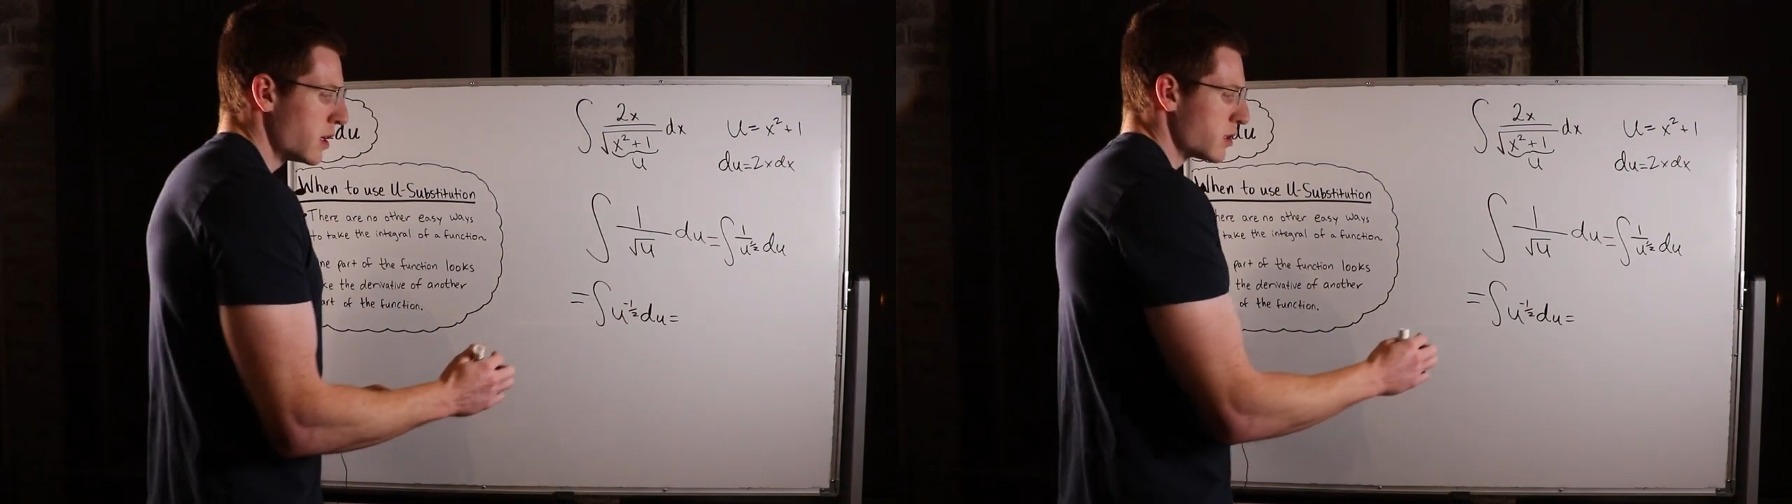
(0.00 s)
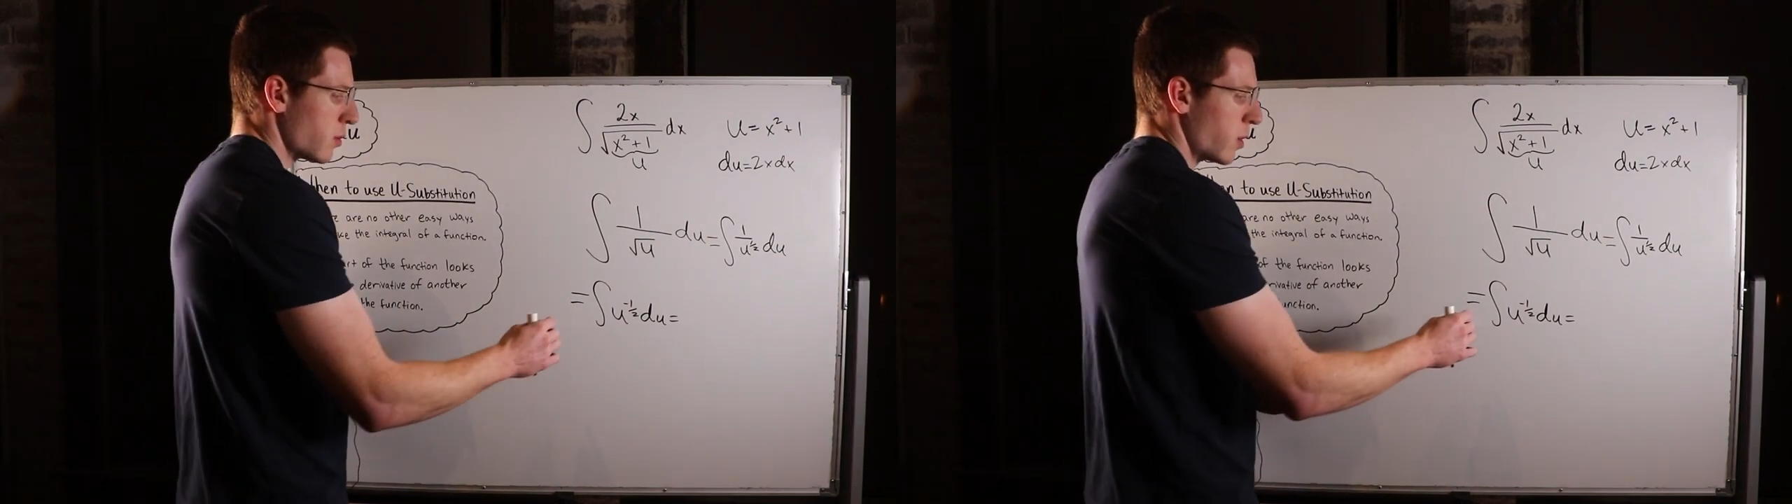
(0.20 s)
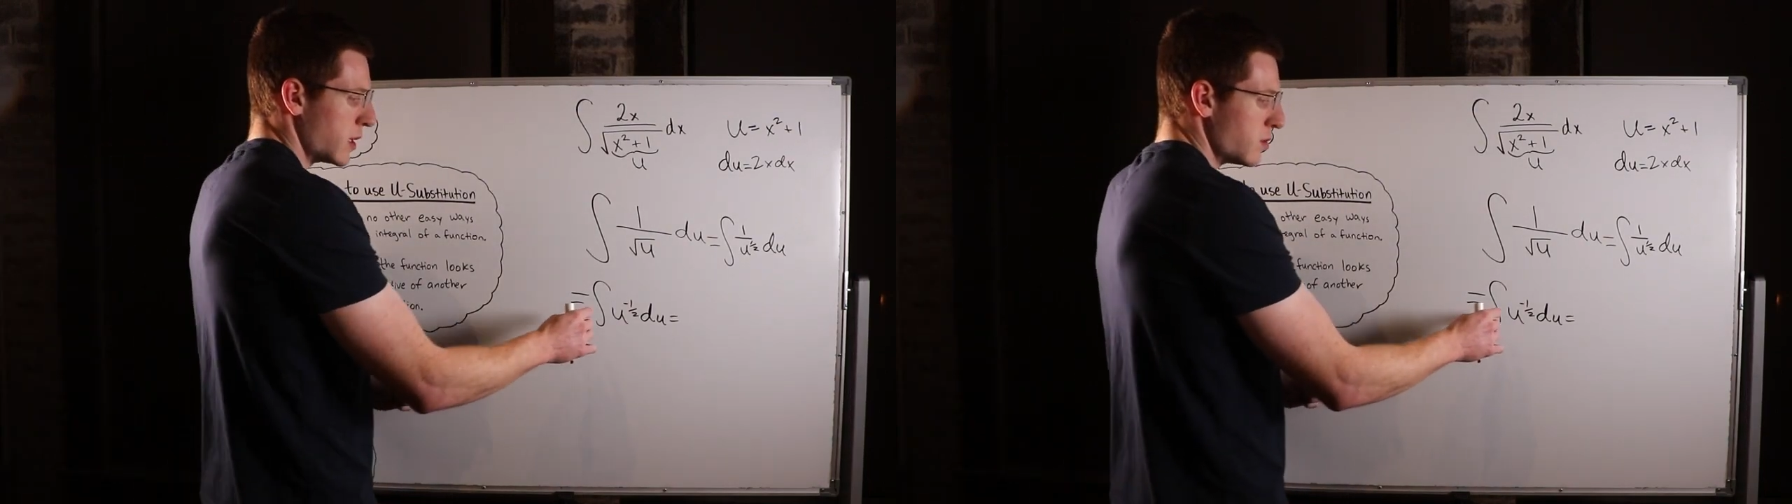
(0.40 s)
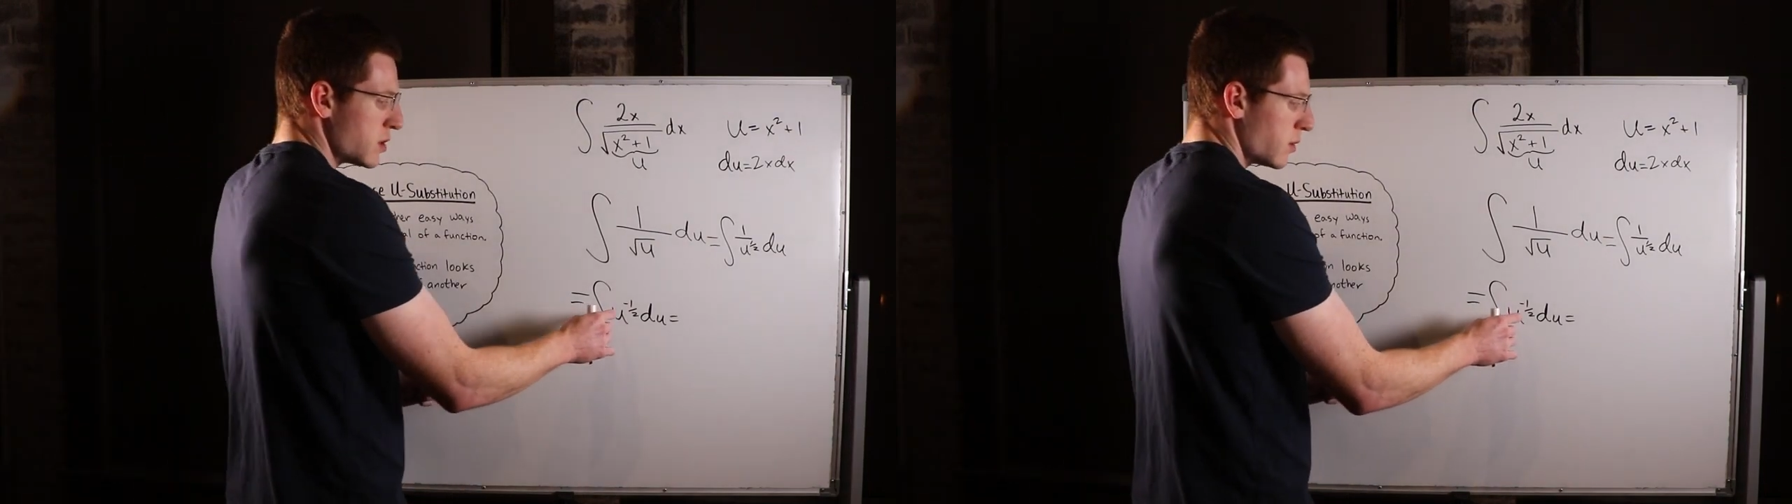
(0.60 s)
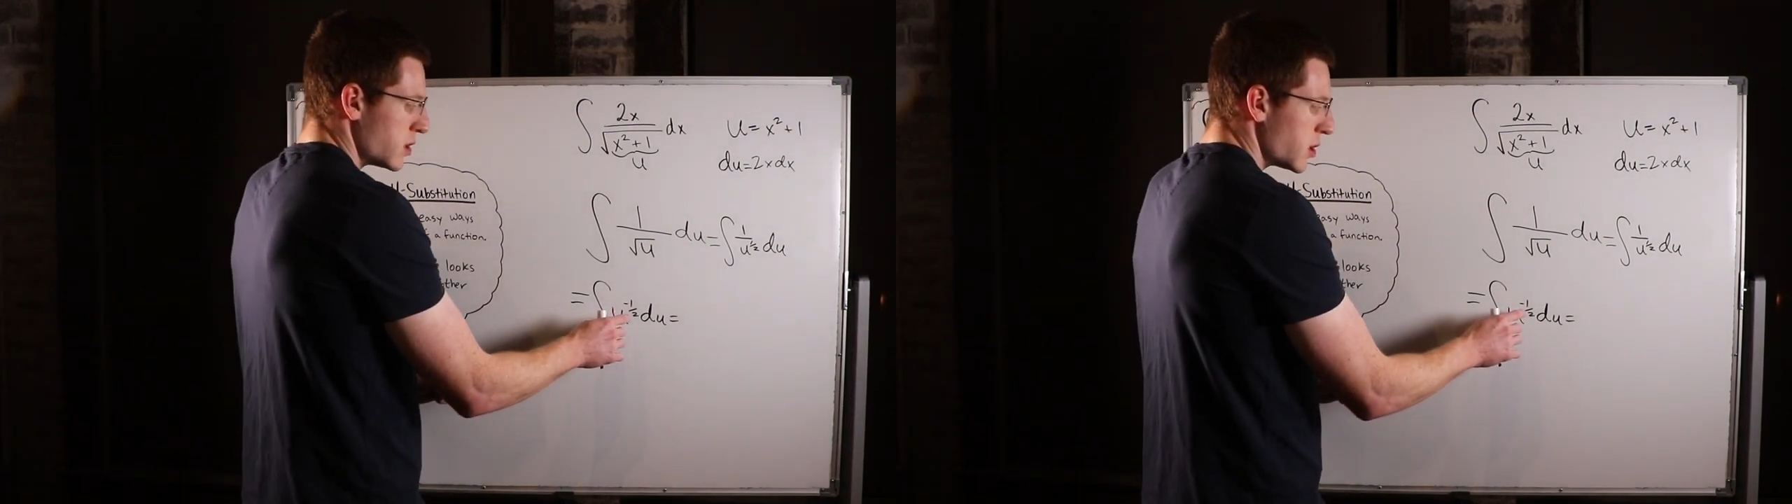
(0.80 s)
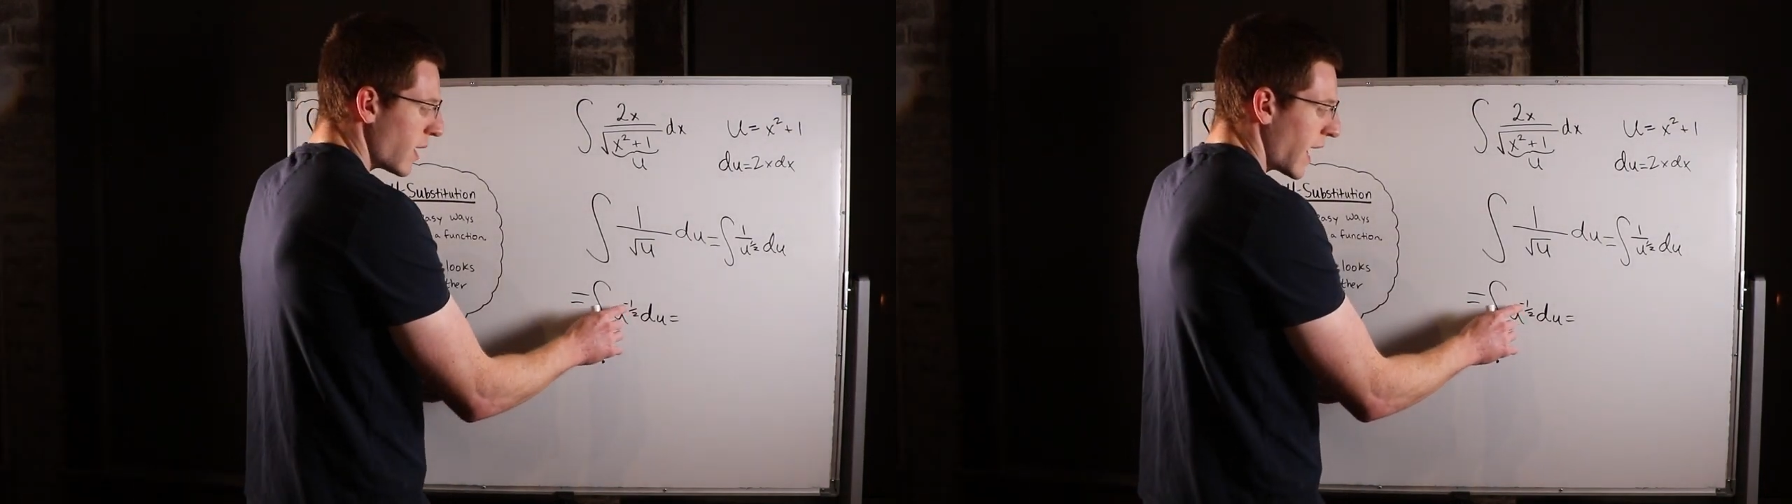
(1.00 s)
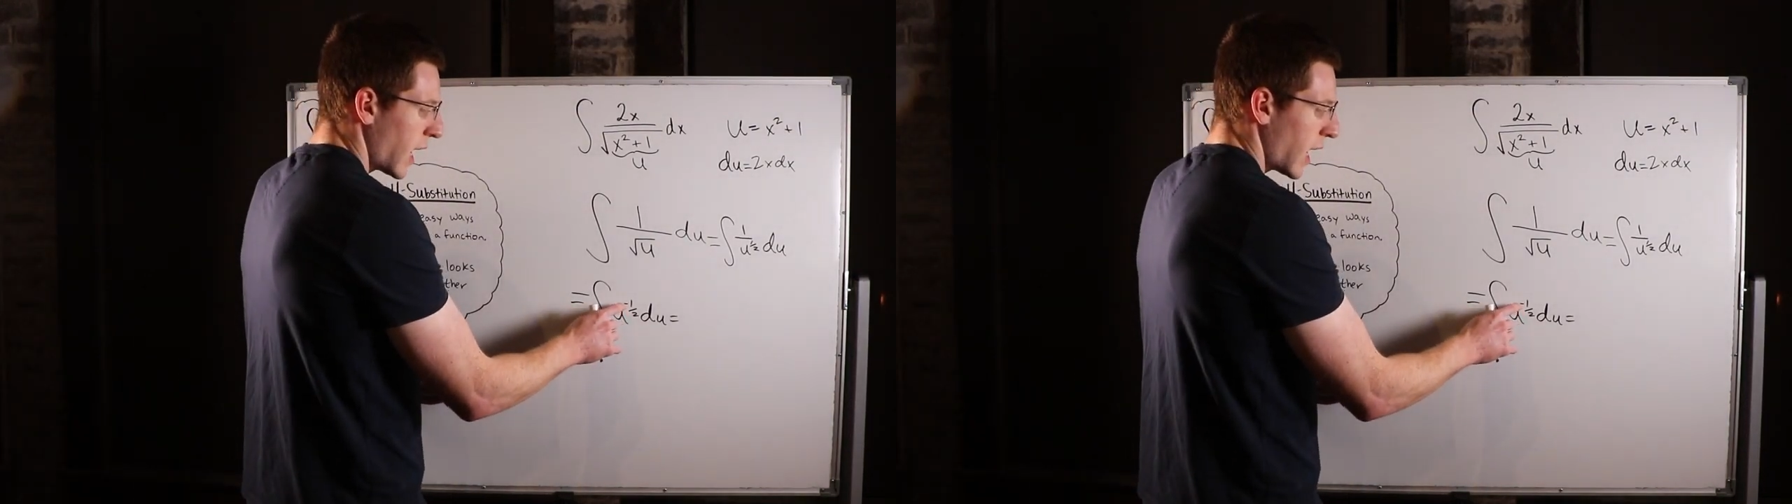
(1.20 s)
So what you do is you